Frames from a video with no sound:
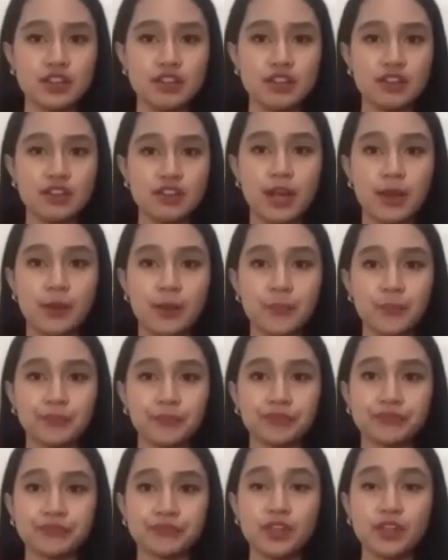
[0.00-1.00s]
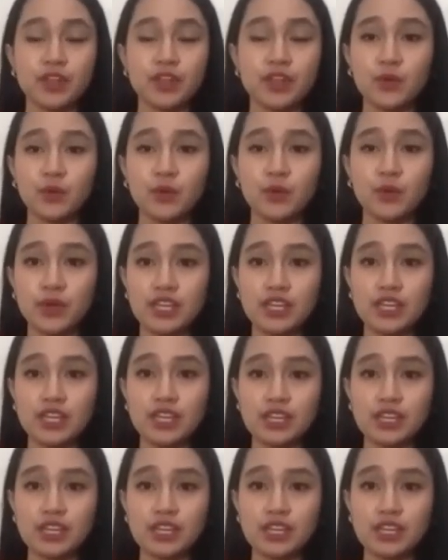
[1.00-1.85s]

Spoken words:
that we